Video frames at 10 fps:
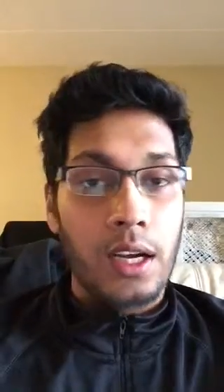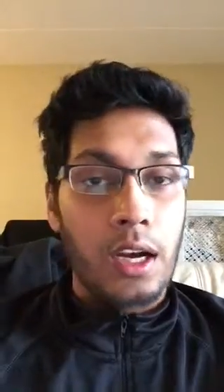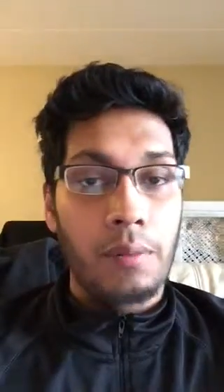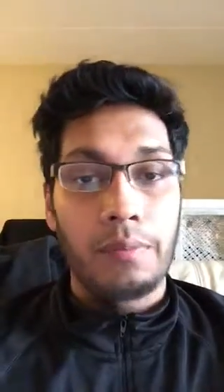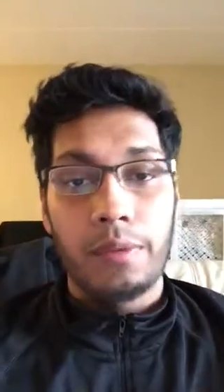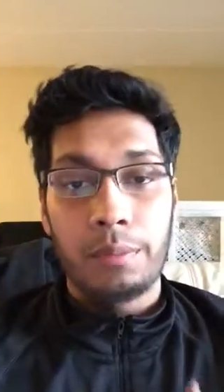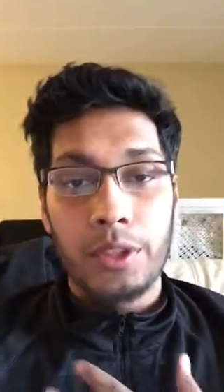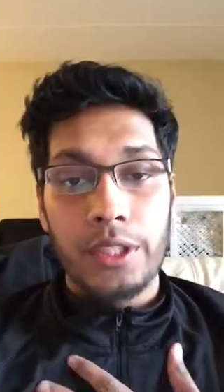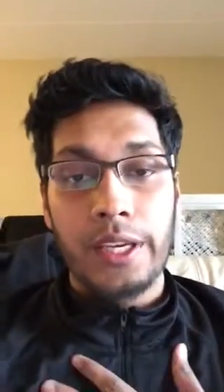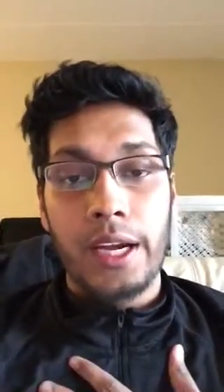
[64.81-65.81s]

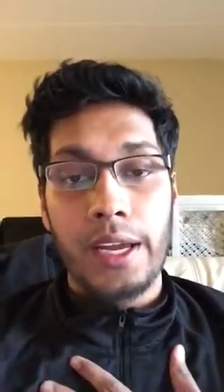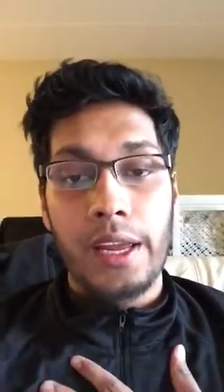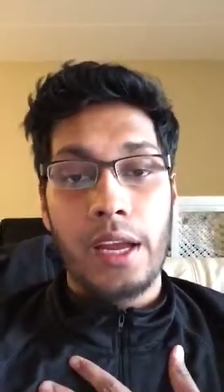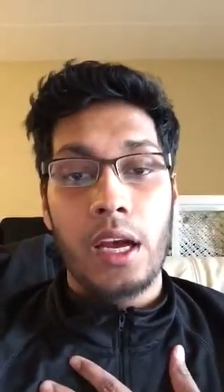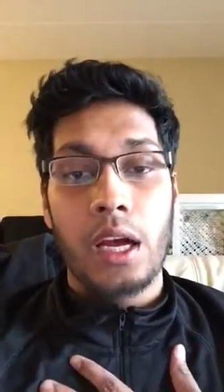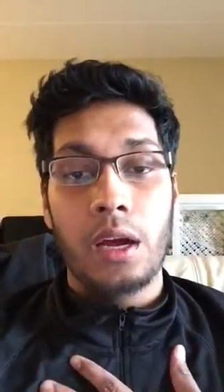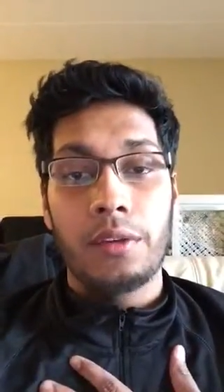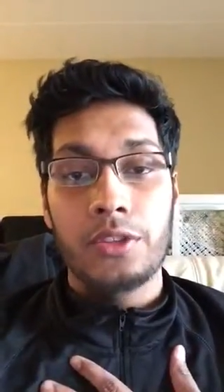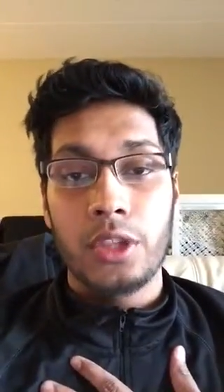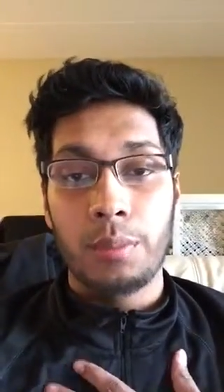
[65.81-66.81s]
Personally, I
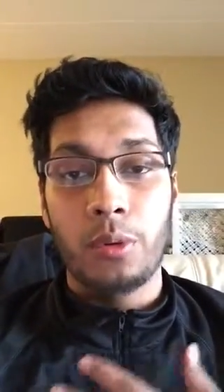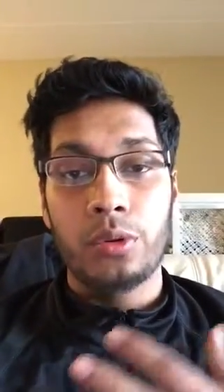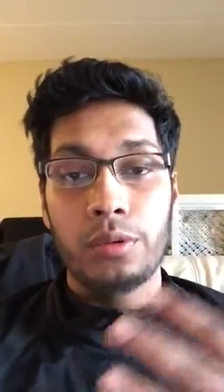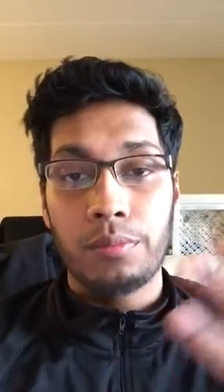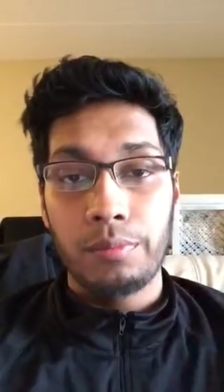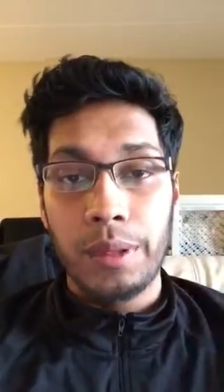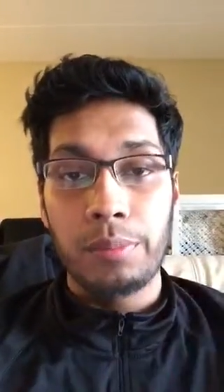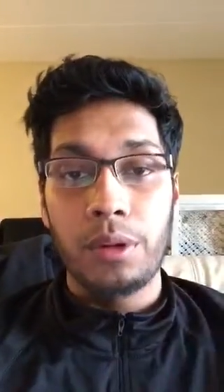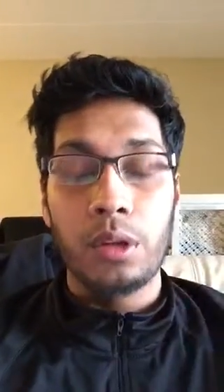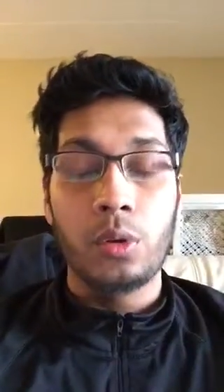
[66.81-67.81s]
support
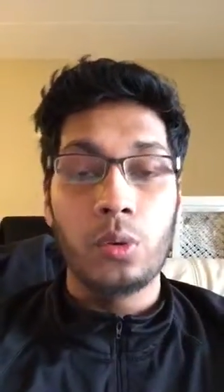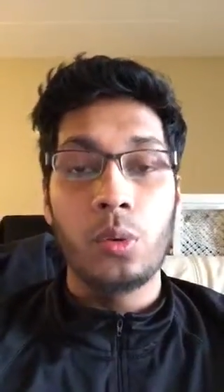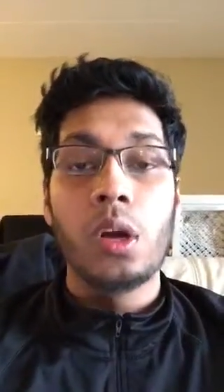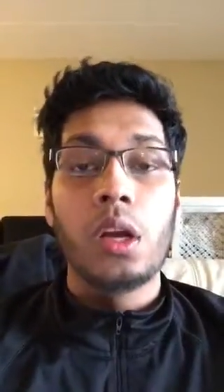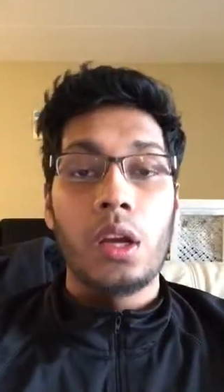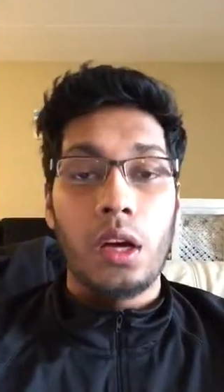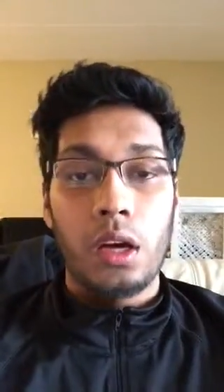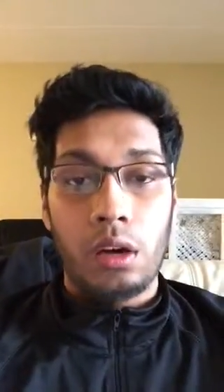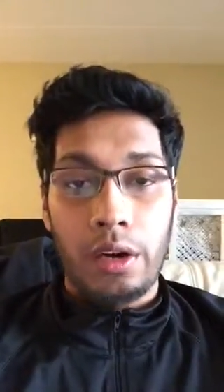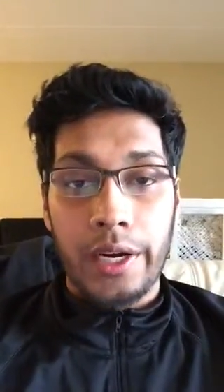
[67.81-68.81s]
people who
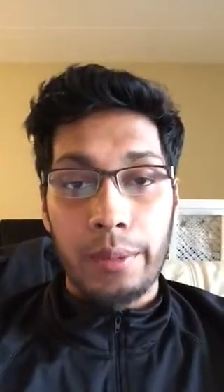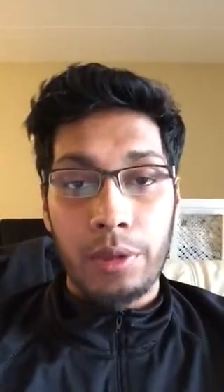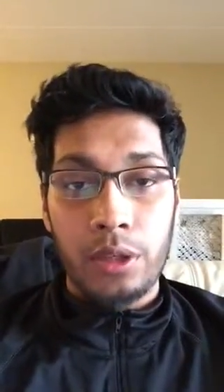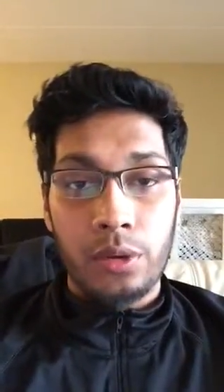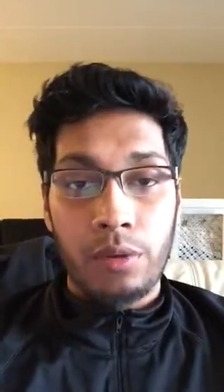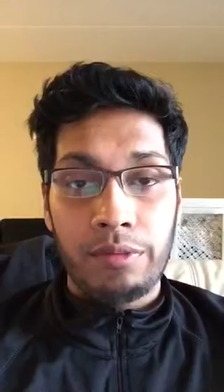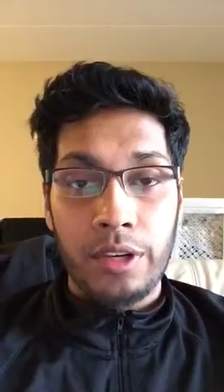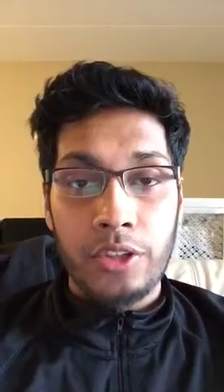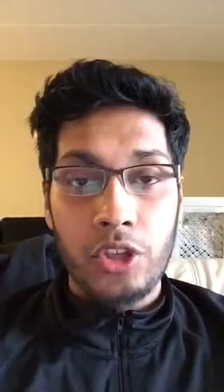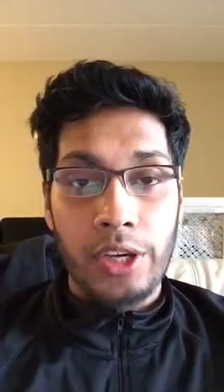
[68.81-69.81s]
aren't able to
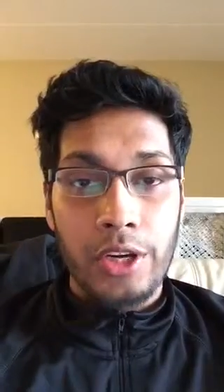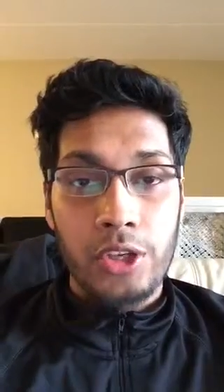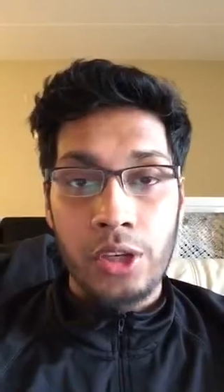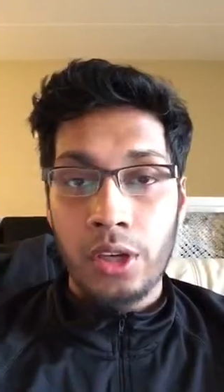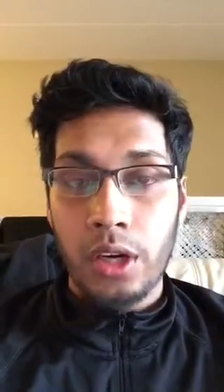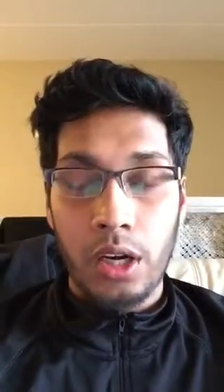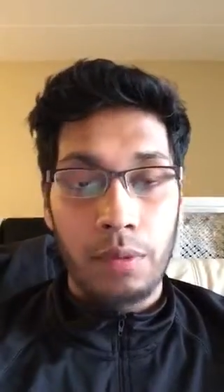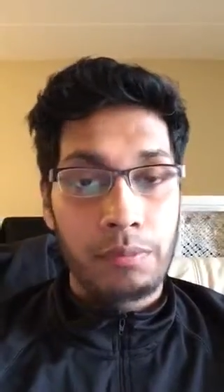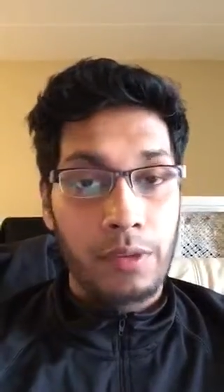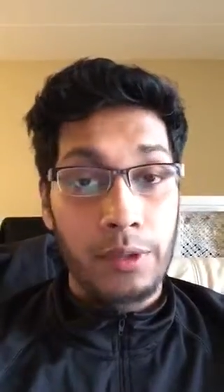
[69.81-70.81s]
afford education
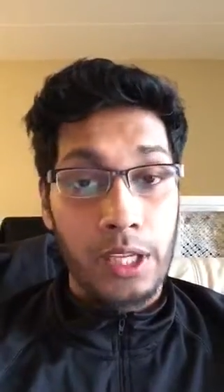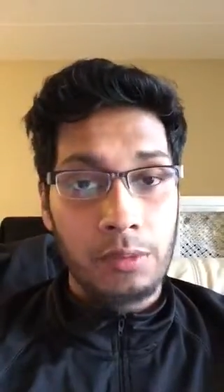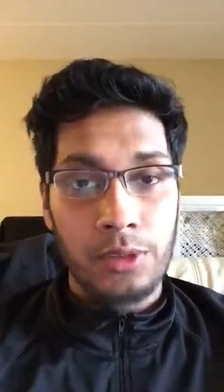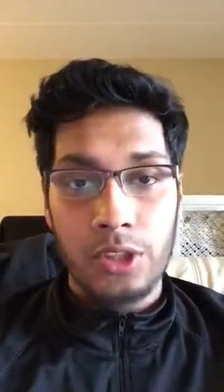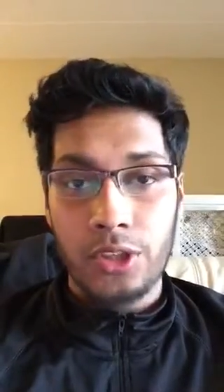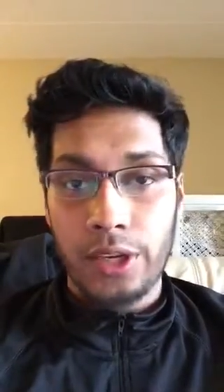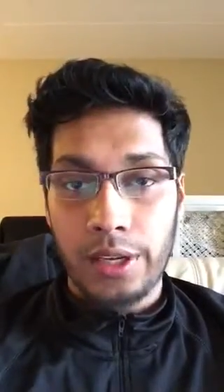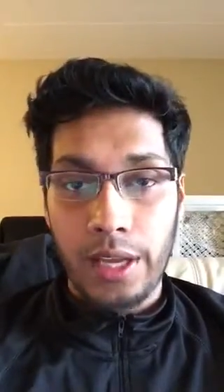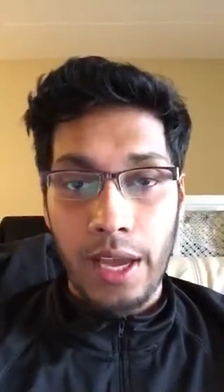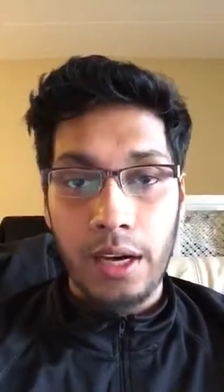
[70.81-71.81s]
with as much as I
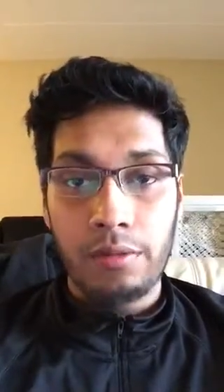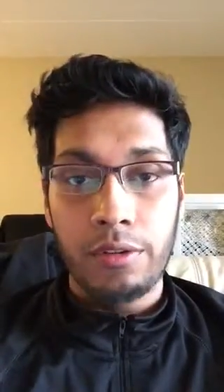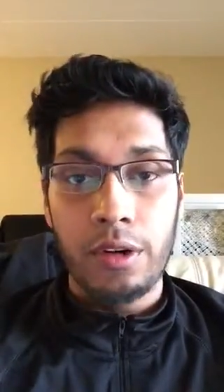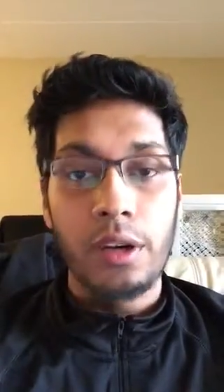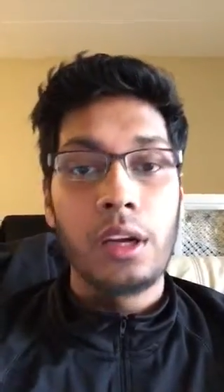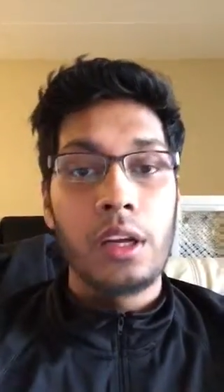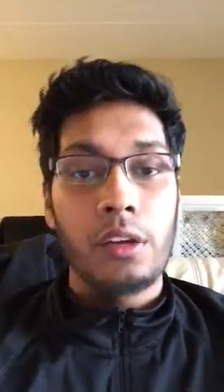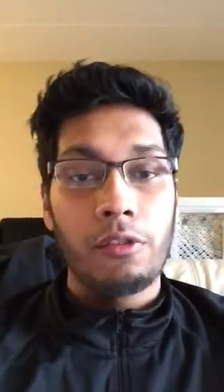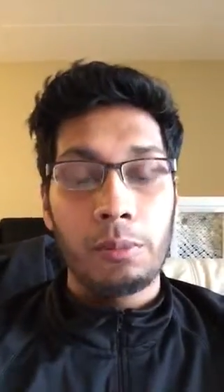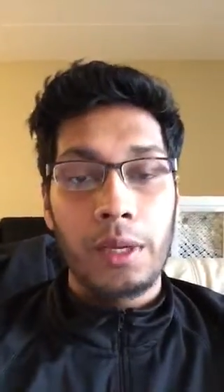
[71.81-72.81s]
can afford
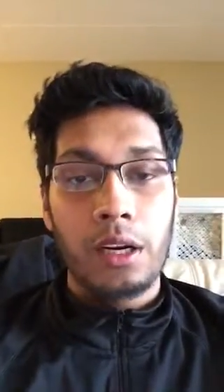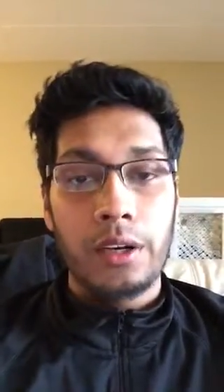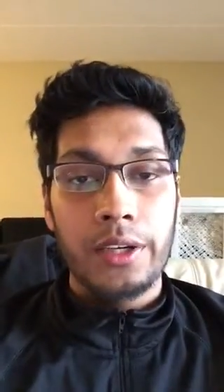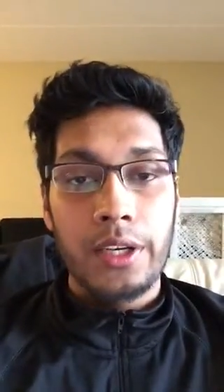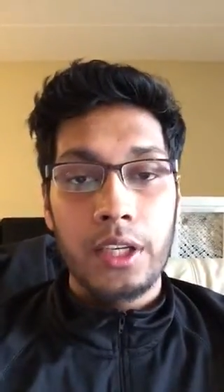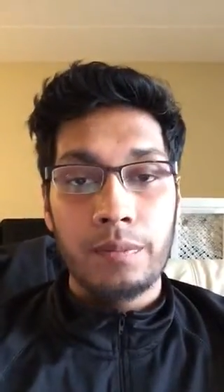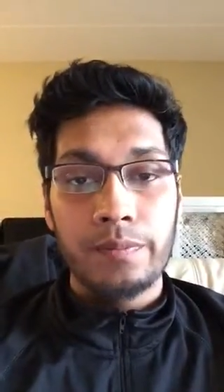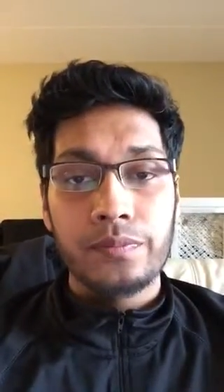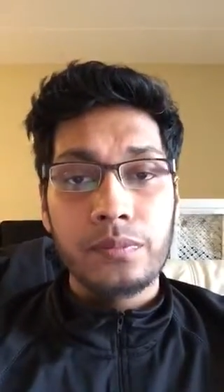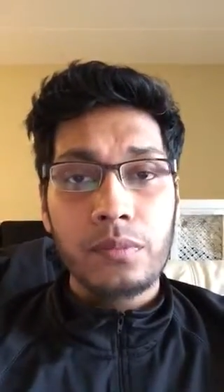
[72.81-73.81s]
with my current income.